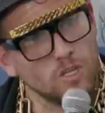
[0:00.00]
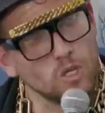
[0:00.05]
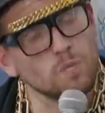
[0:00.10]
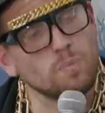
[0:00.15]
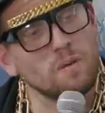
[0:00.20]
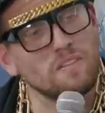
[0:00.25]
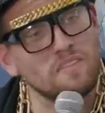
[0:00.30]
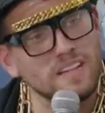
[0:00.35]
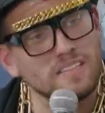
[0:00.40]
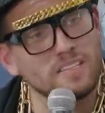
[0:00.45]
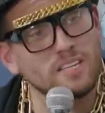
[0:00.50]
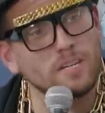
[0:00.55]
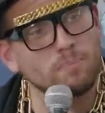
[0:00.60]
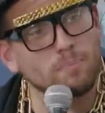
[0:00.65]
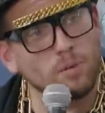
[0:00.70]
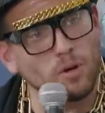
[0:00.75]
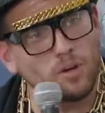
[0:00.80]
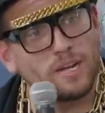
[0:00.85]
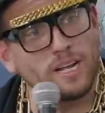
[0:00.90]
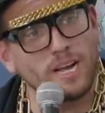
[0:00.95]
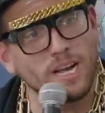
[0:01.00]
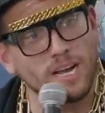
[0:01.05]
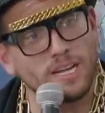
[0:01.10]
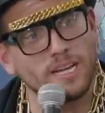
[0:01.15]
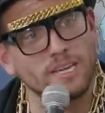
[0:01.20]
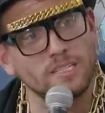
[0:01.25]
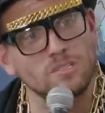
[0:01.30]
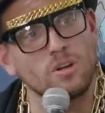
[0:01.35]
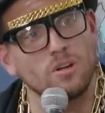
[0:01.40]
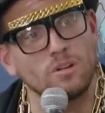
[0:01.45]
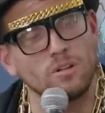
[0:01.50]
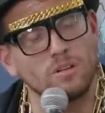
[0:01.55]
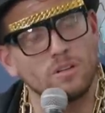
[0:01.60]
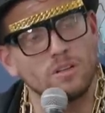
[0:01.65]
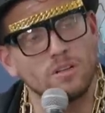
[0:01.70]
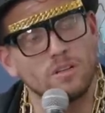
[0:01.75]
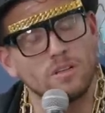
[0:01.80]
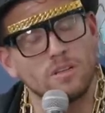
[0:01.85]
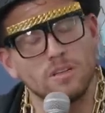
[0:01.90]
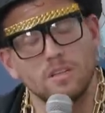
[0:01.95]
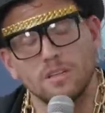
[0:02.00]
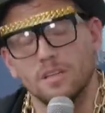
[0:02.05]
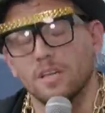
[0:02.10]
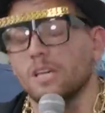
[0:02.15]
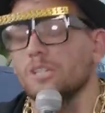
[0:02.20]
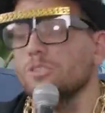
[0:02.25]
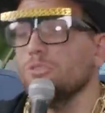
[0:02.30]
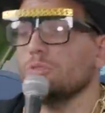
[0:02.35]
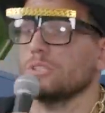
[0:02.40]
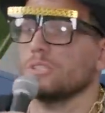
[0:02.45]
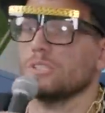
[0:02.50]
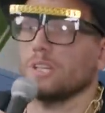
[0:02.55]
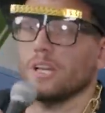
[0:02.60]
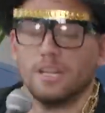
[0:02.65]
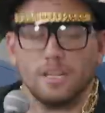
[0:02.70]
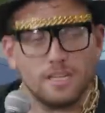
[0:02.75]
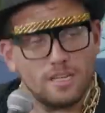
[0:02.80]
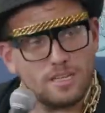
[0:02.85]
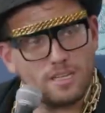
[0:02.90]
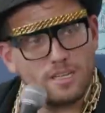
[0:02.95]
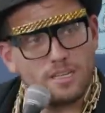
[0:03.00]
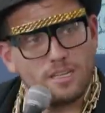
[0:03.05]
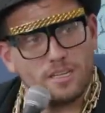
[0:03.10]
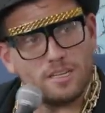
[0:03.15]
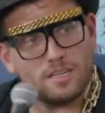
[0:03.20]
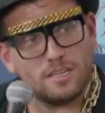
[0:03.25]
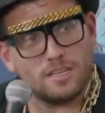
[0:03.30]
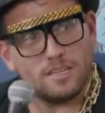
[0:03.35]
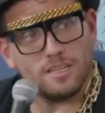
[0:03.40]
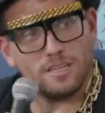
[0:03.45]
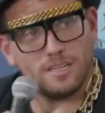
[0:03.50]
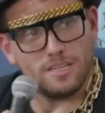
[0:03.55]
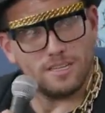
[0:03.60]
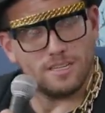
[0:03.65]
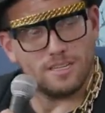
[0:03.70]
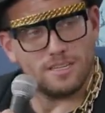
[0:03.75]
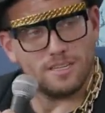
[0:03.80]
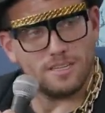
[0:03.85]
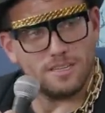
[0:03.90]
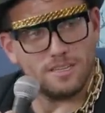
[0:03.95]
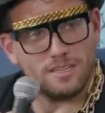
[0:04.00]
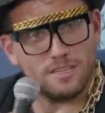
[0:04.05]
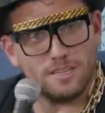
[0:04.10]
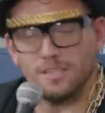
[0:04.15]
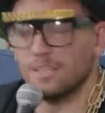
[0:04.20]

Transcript: Mylanta prevented a burning hot asshole. Yeah, Interesting. But I will tell you though, it was the most.